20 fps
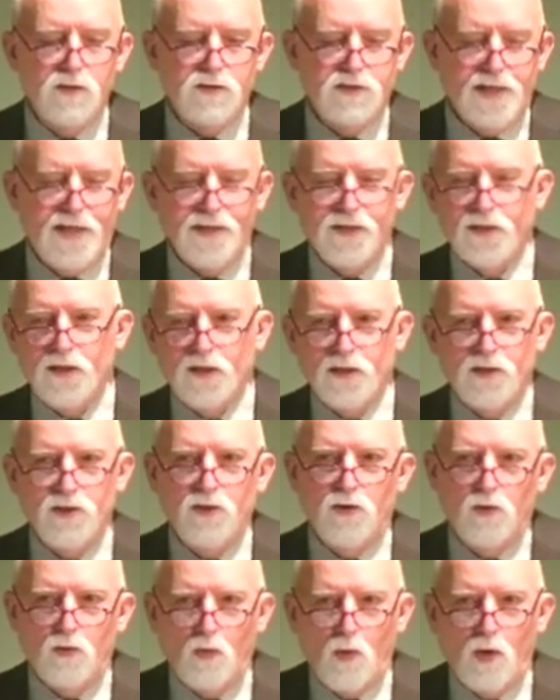technically
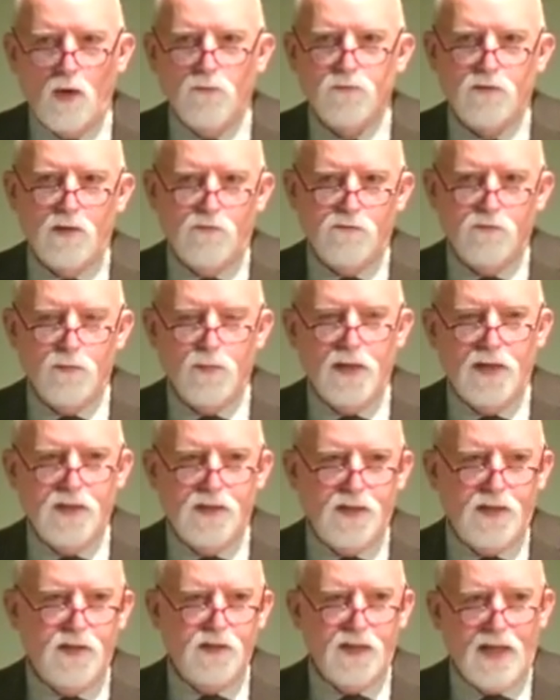you don't qualify for
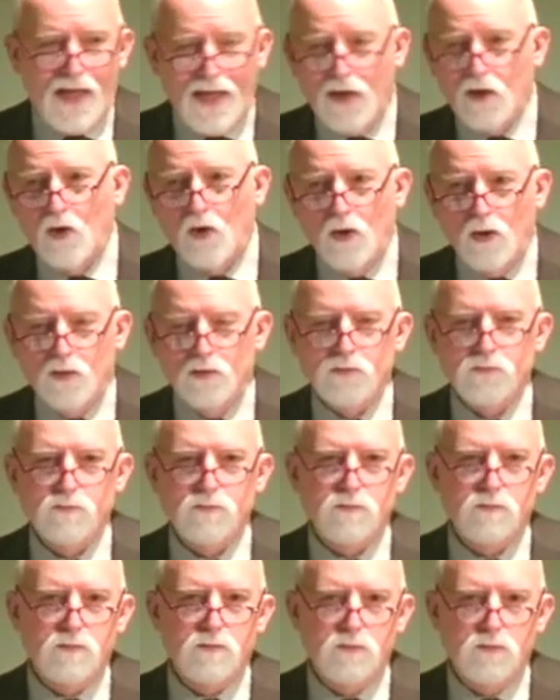Medicaid at all.
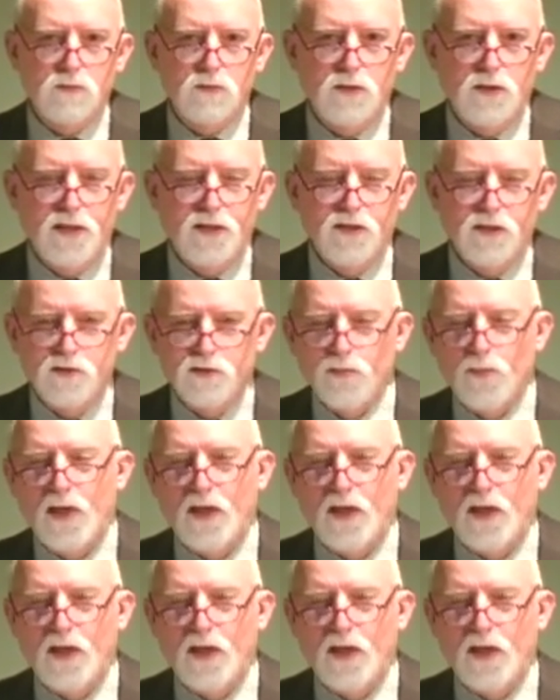It doesn't